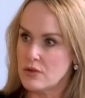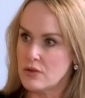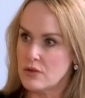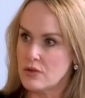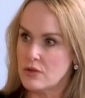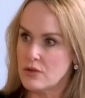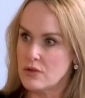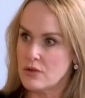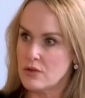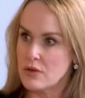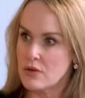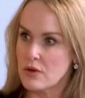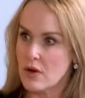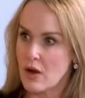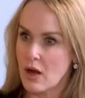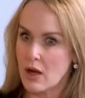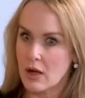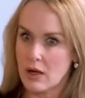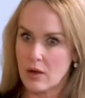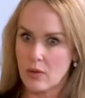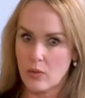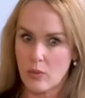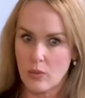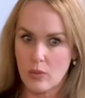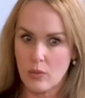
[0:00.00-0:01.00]

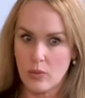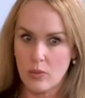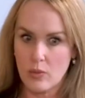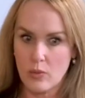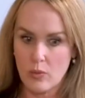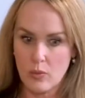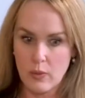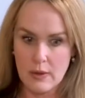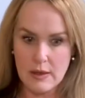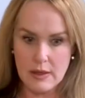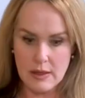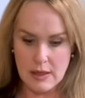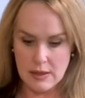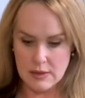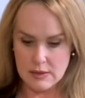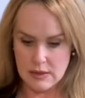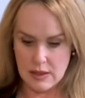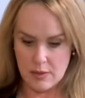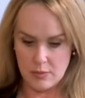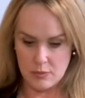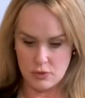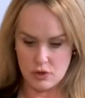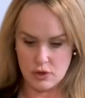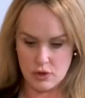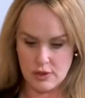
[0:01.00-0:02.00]
like, we end
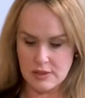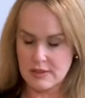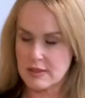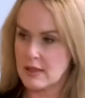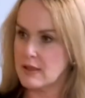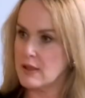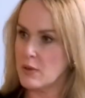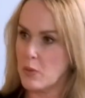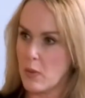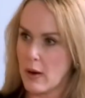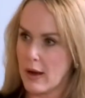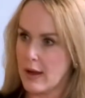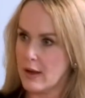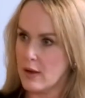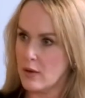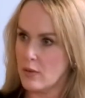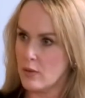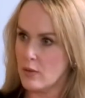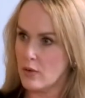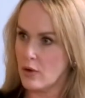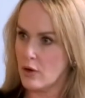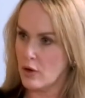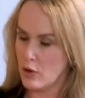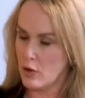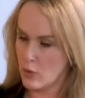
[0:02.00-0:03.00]
up dressing the way
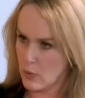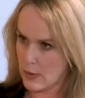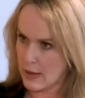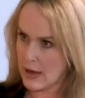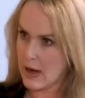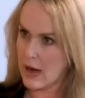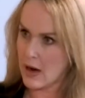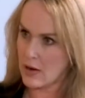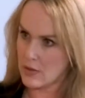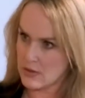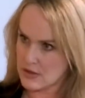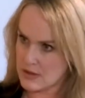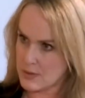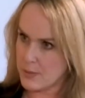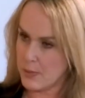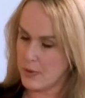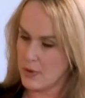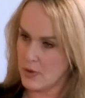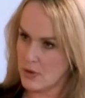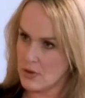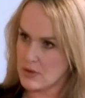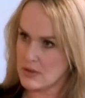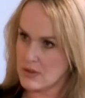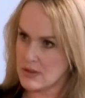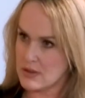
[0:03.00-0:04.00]
who we are as a
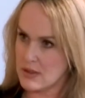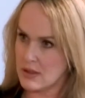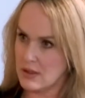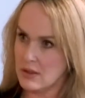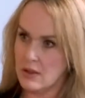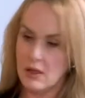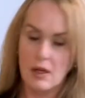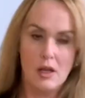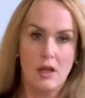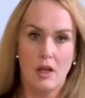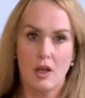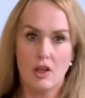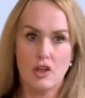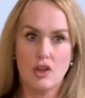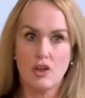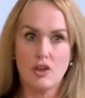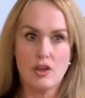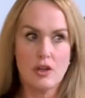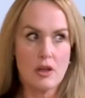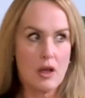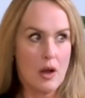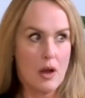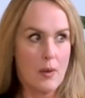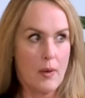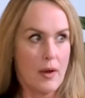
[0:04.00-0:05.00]
person. You
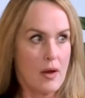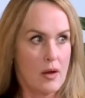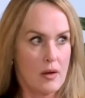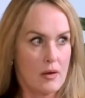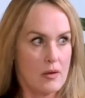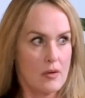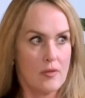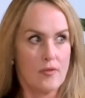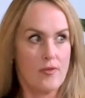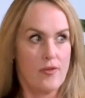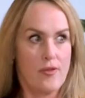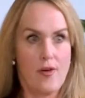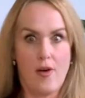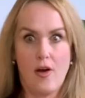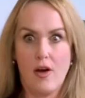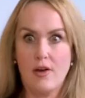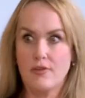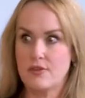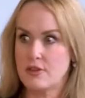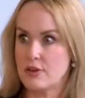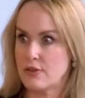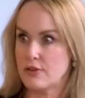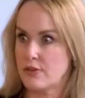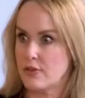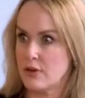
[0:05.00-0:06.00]
can go out
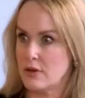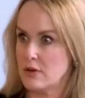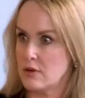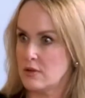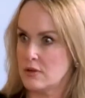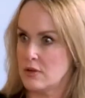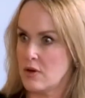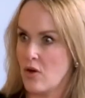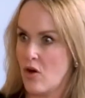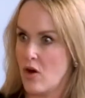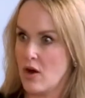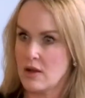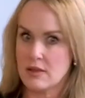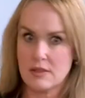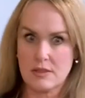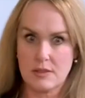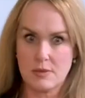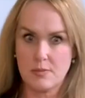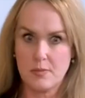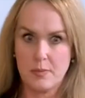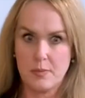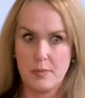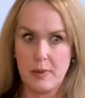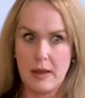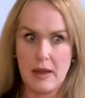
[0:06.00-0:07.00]
5 different nights
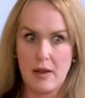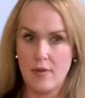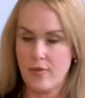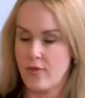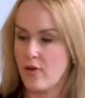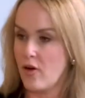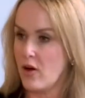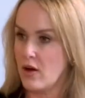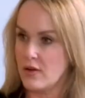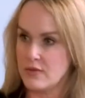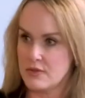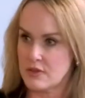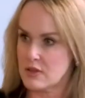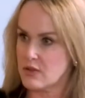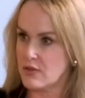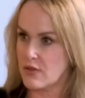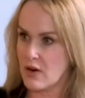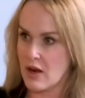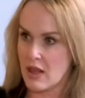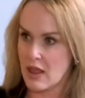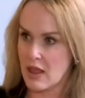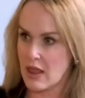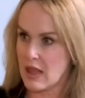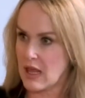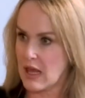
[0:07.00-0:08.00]
being 5
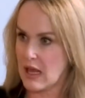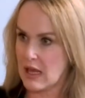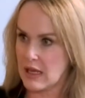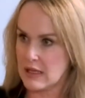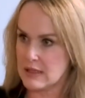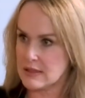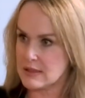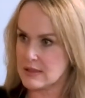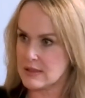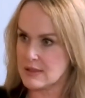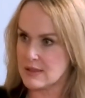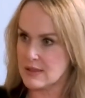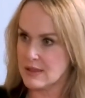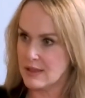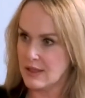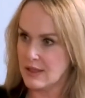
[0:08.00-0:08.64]
different things.